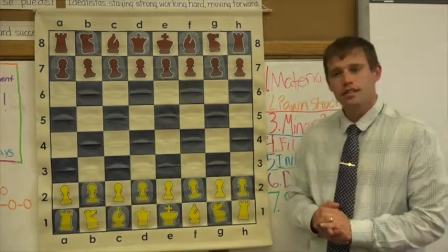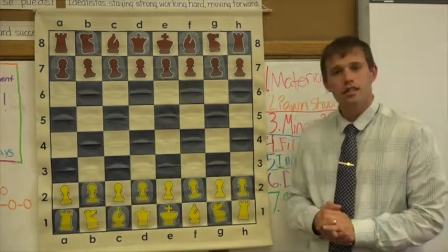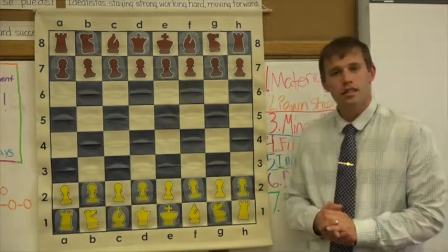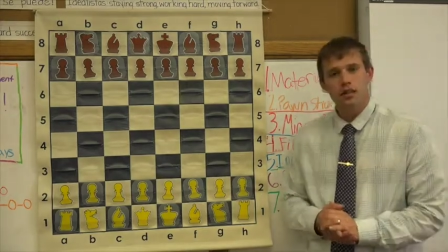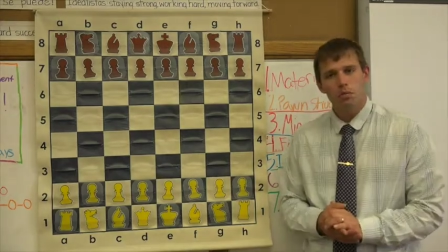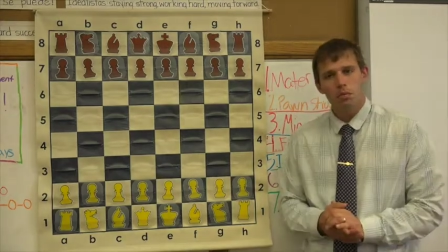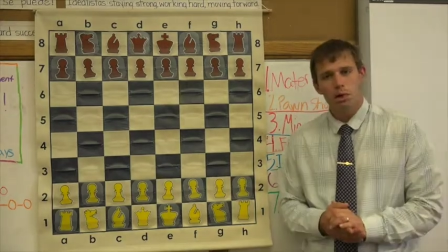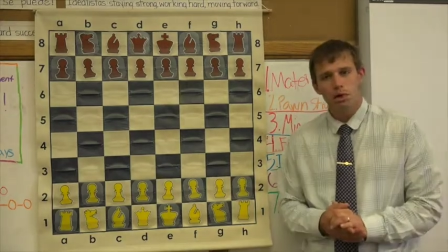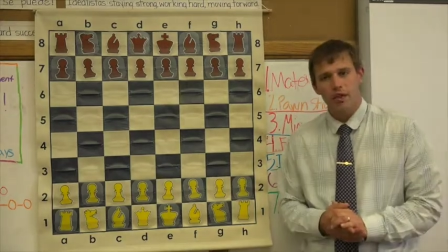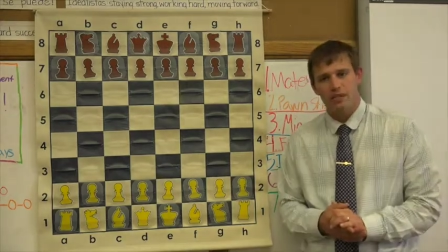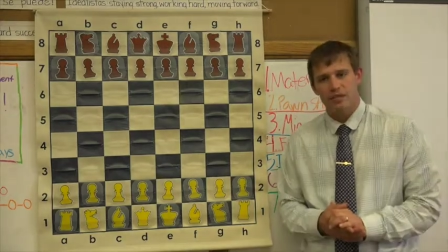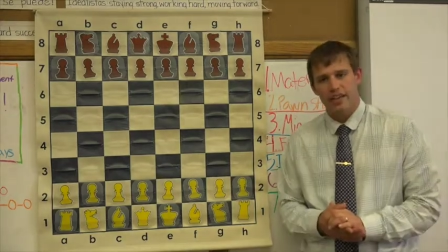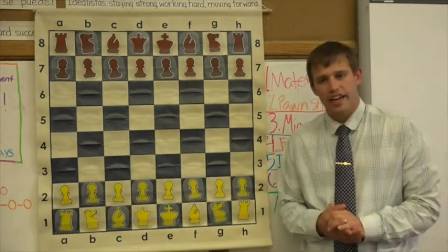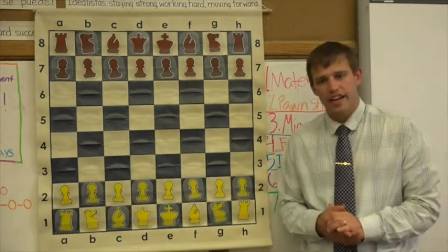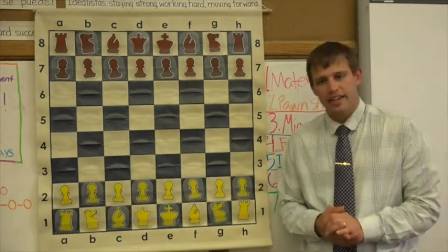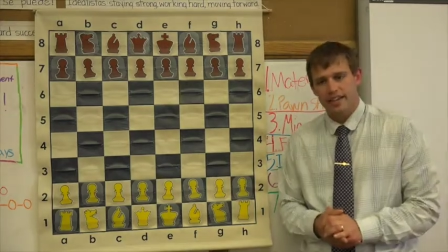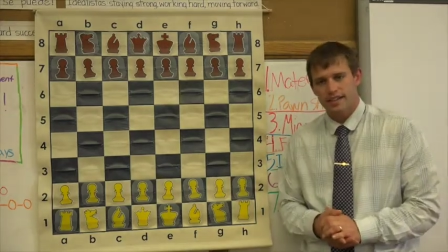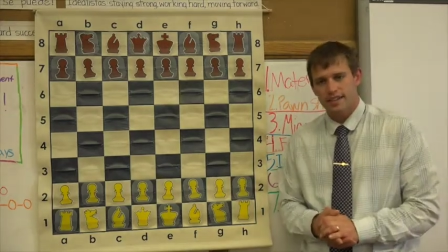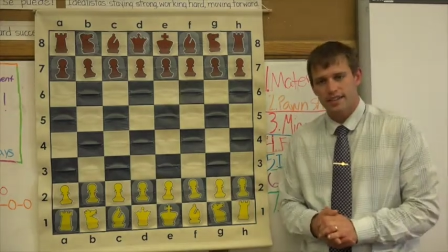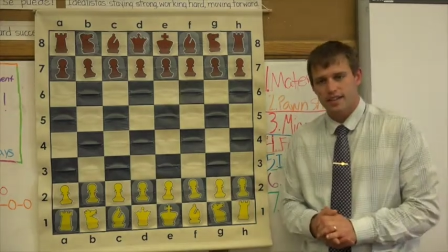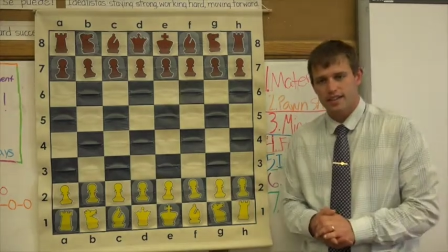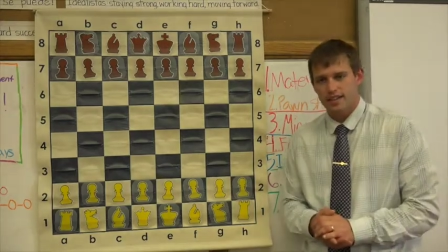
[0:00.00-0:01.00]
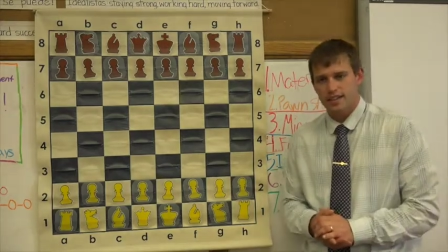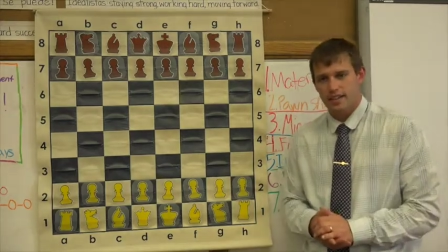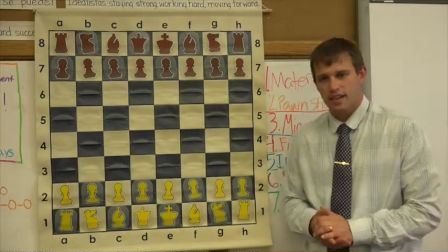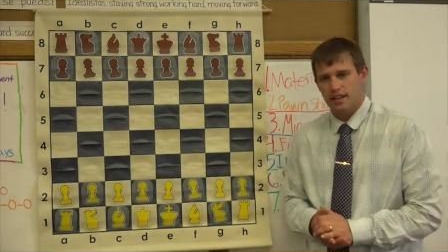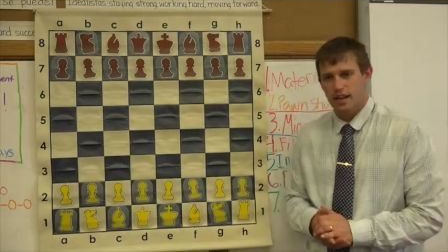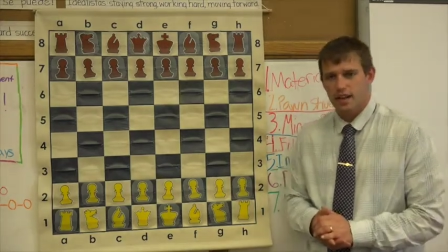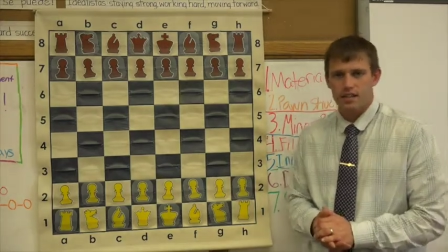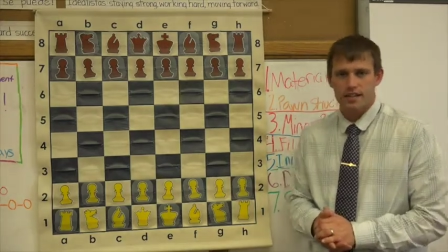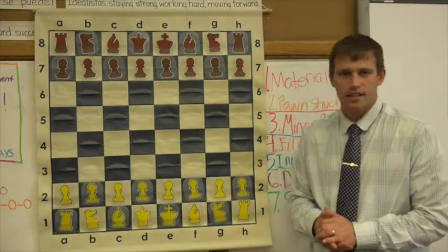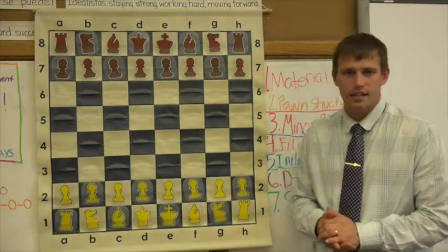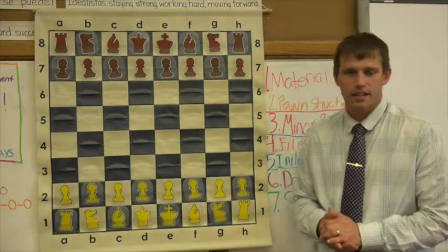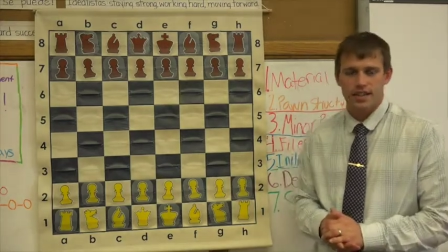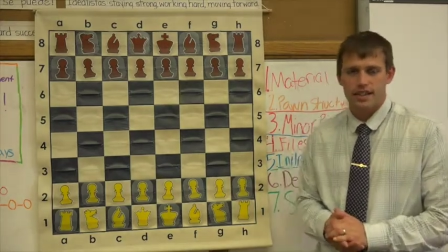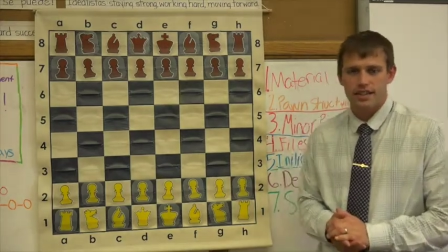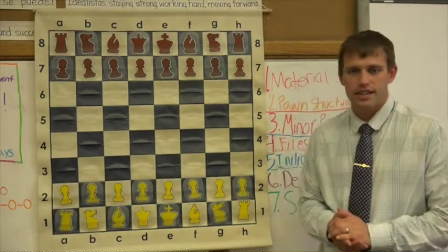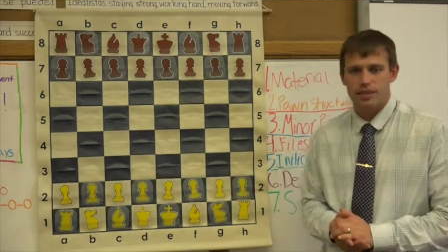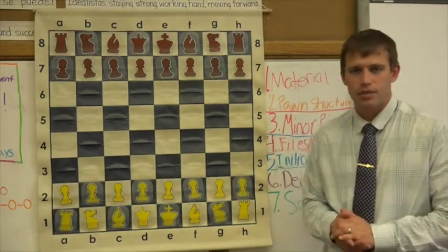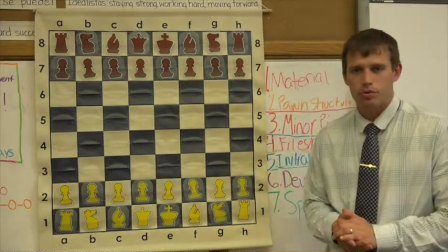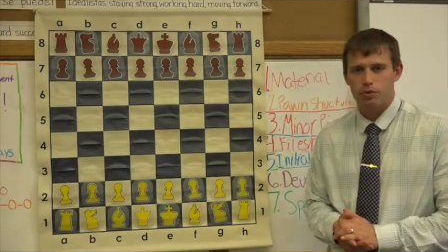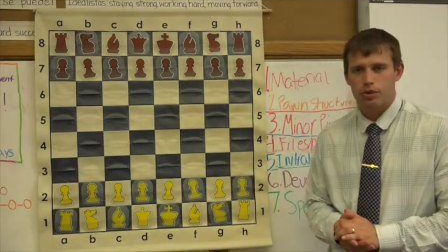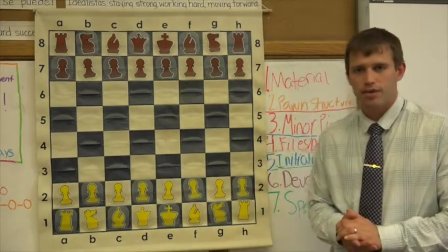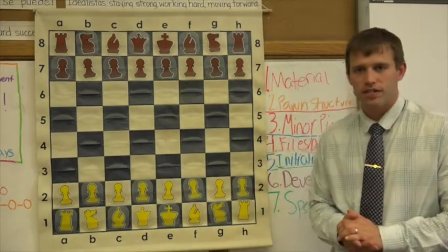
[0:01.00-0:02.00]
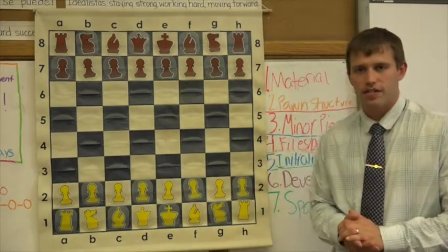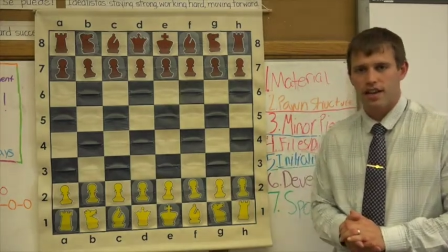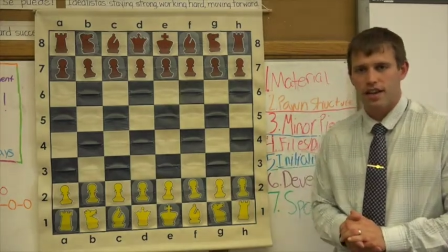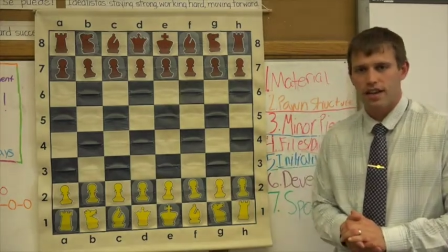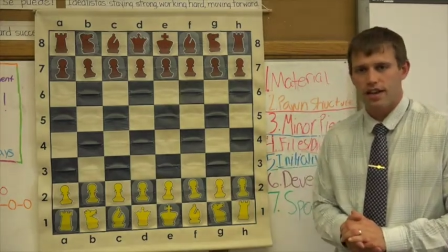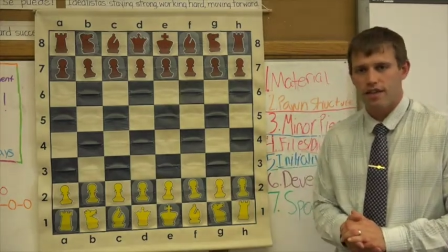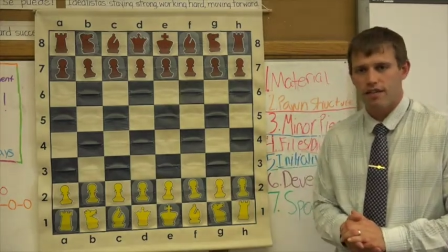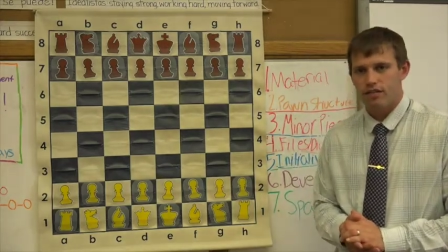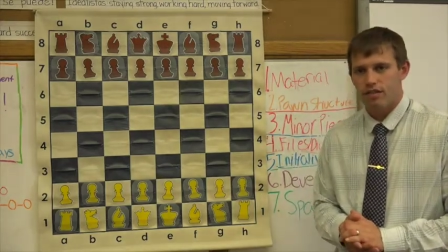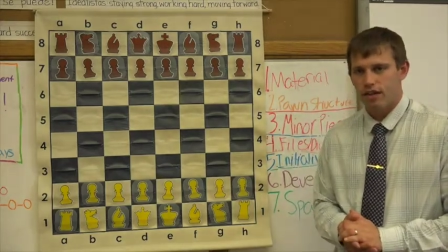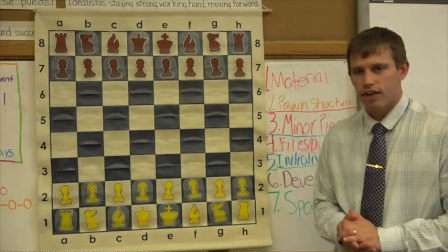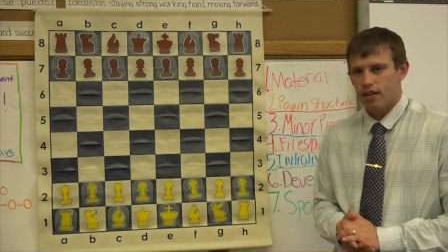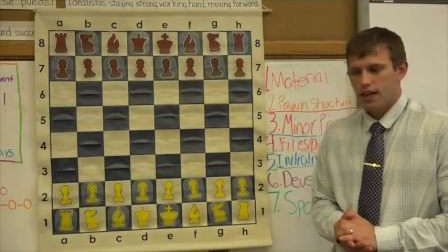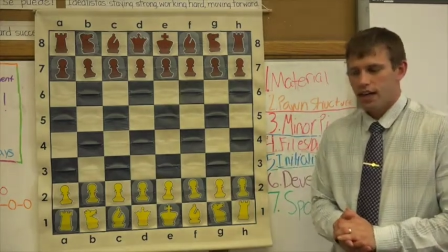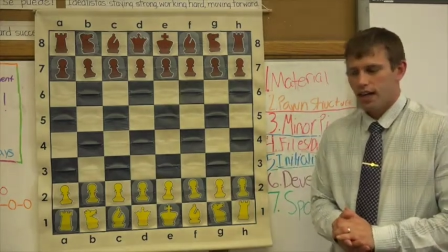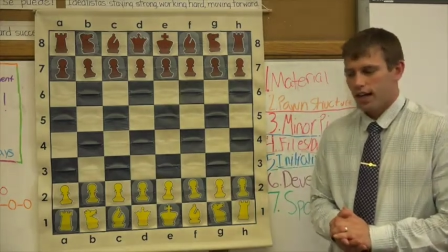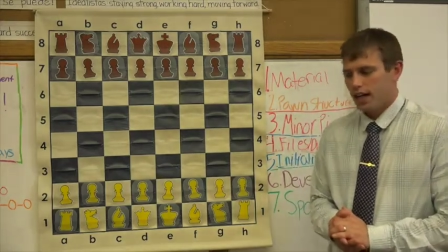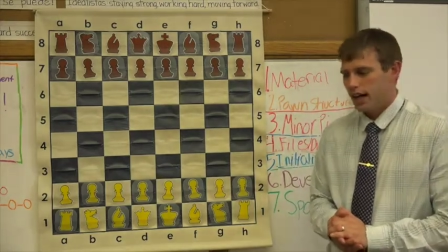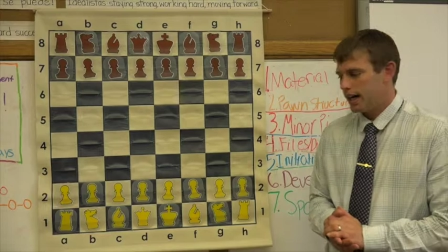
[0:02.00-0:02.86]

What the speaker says: a little more advanced than a lot of the lessons we give.